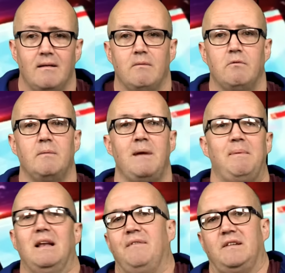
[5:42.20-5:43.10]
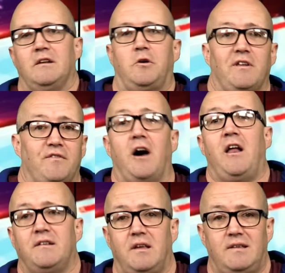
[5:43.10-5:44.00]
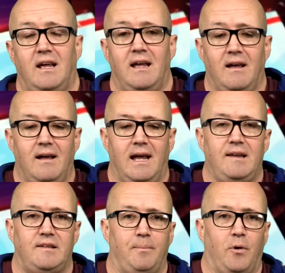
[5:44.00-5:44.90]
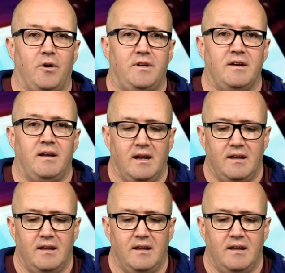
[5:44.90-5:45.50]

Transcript: Maybe Livingstone could have gone on to say he supported